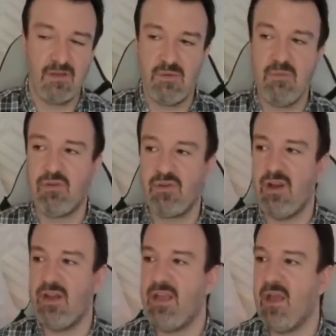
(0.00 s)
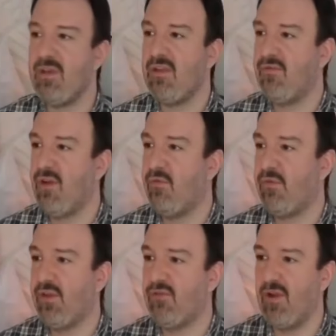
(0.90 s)
There's people trying to get me
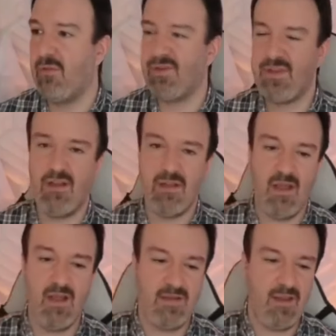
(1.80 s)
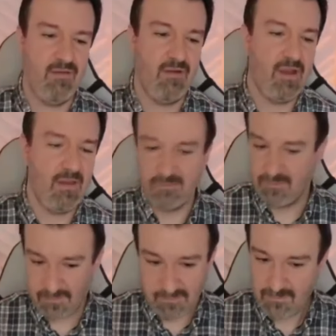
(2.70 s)
involved with, like, drama-style content, right?
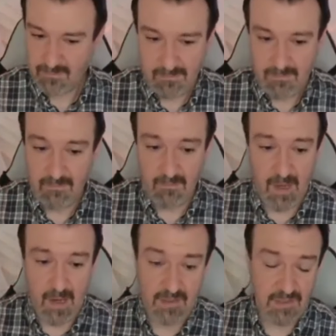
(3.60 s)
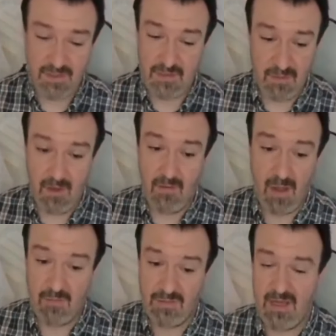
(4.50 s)
And just so you
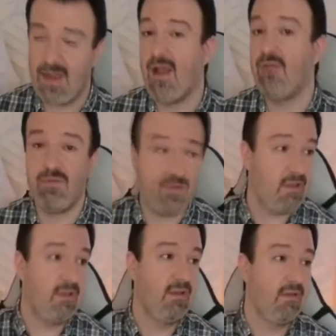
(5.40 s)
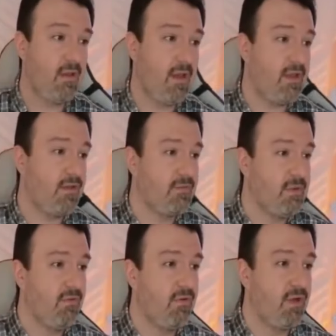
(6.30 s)
know, I'm staying out of it. Like, there's
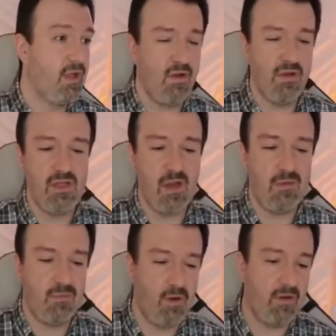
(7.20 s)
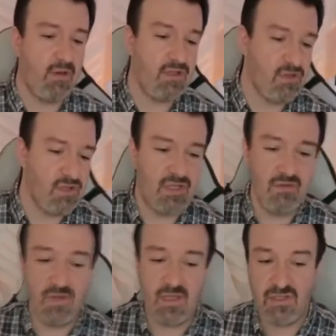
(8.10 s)
people who are like, oh, you got to be a part of this. You
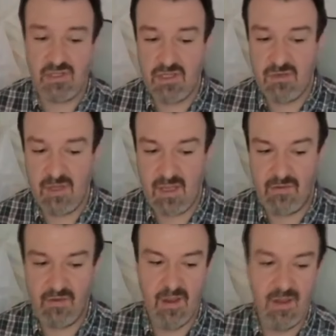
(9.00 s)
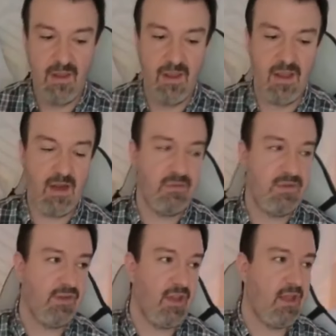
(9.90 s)
should do this. You should do this. And
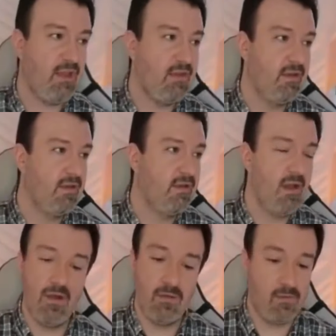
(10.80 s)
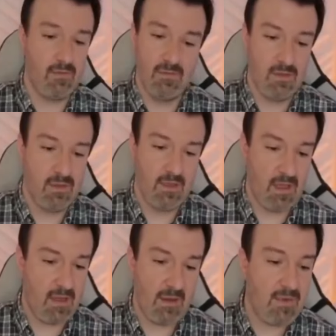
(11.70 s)
I'm just like, no,
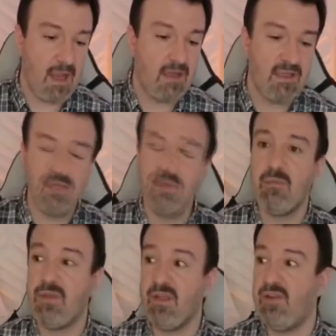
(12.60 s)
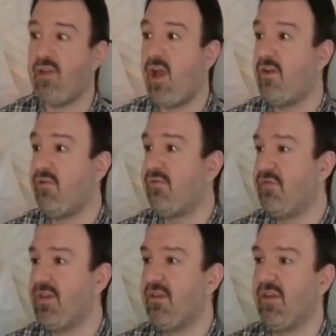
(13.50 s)
I'm not going to do it because I
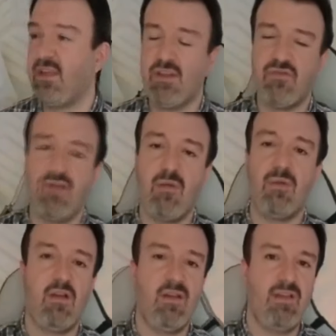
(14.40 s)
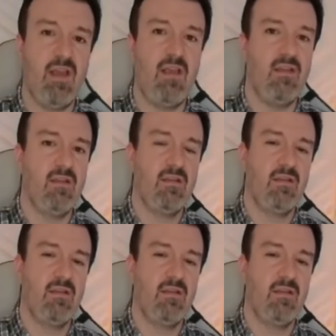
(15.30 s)
don't feel like the drama content